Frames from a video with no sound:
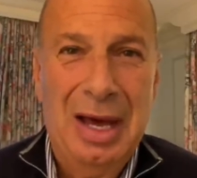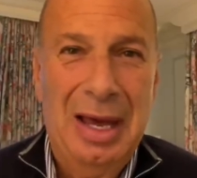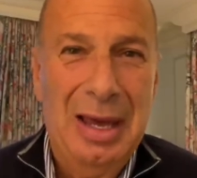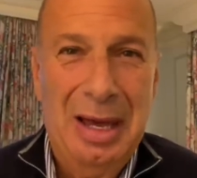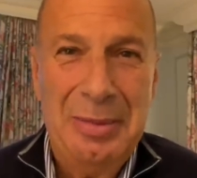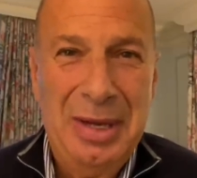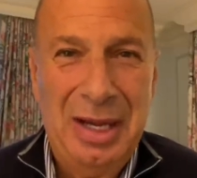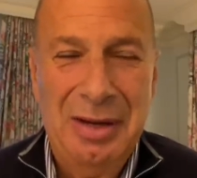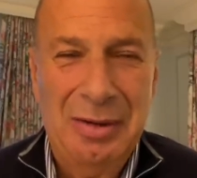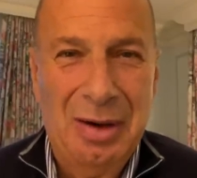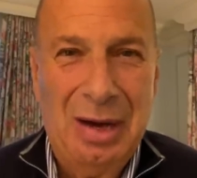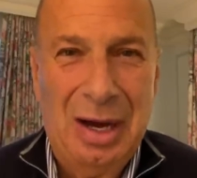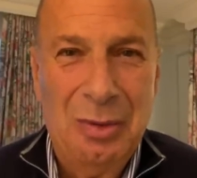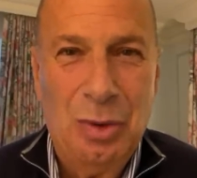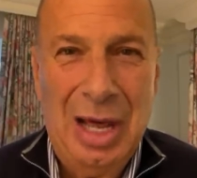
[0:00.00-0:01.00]
I, I mean,
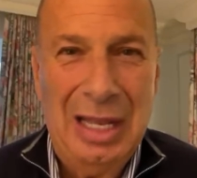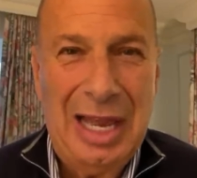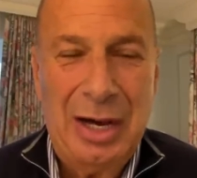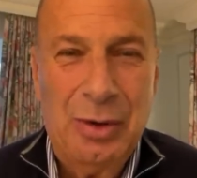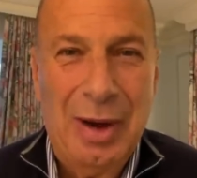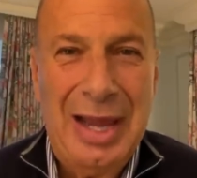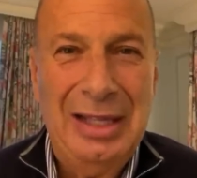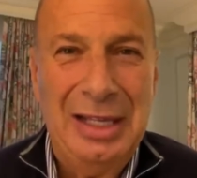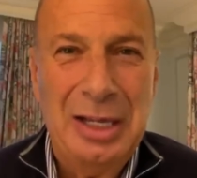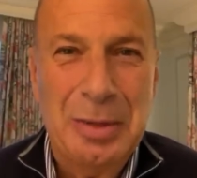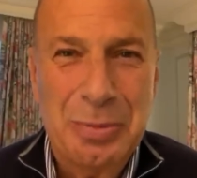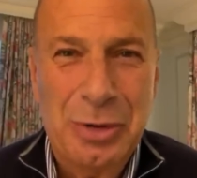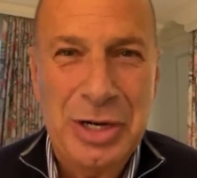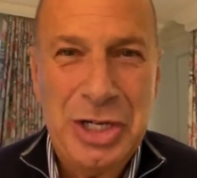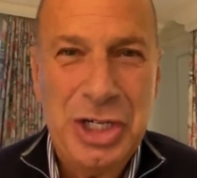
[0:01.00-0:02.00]
uh, while I greatly
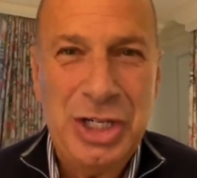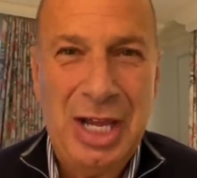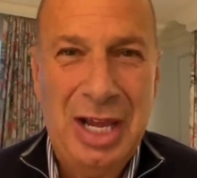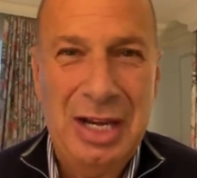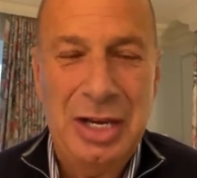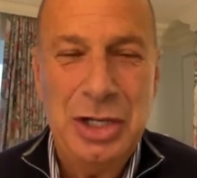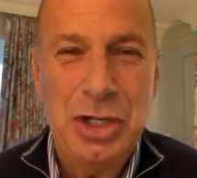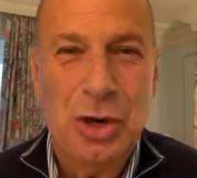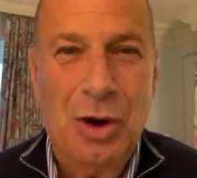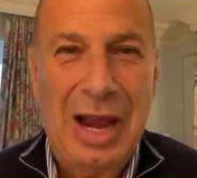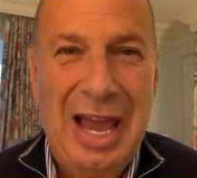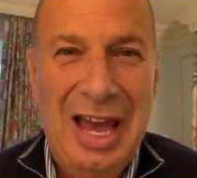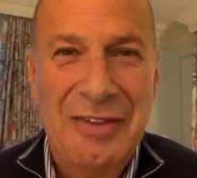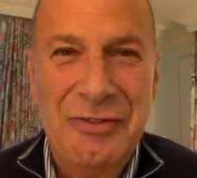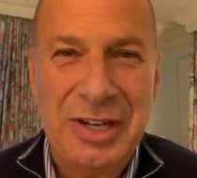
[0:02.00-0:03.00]
appreciated your
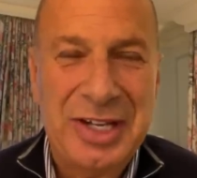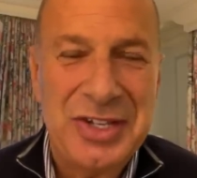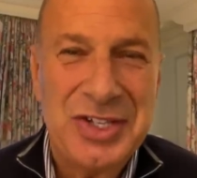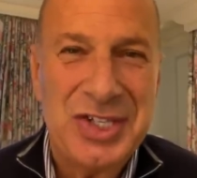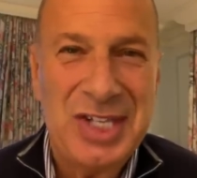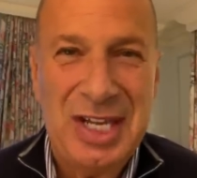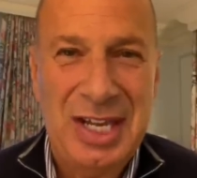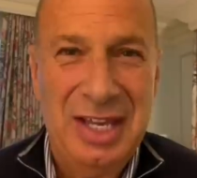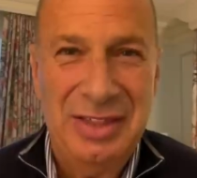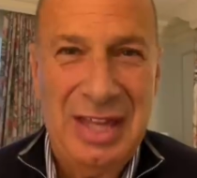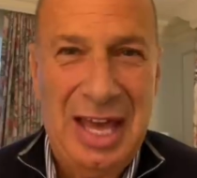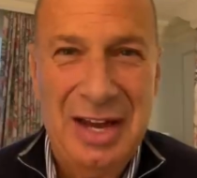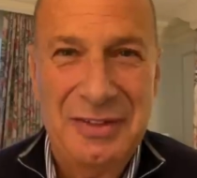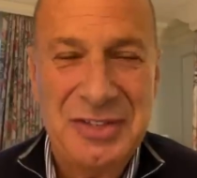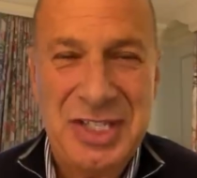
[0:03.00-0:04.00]
advocacy and
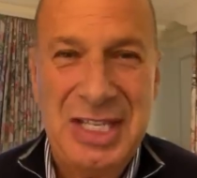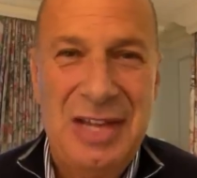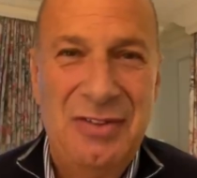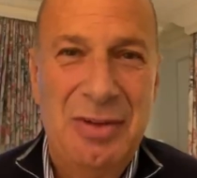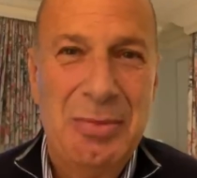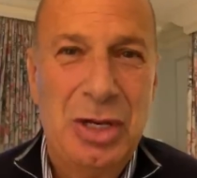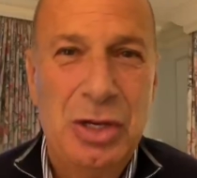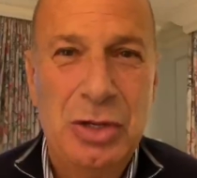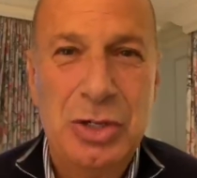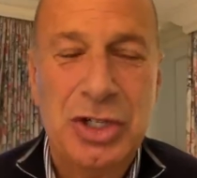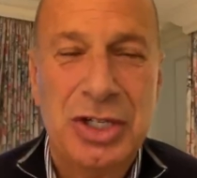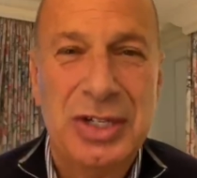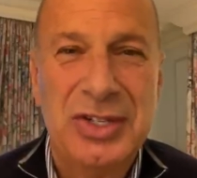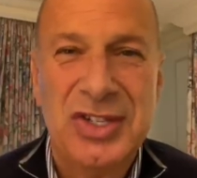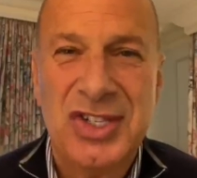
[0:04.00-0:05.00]
that of Stephen
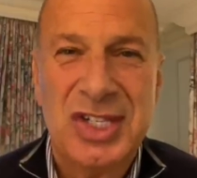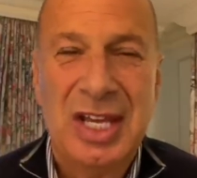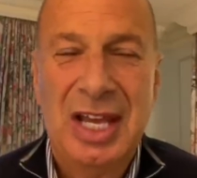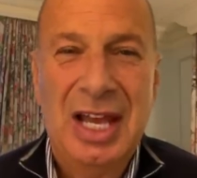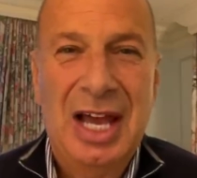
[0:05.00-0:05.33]
Mnuchin's.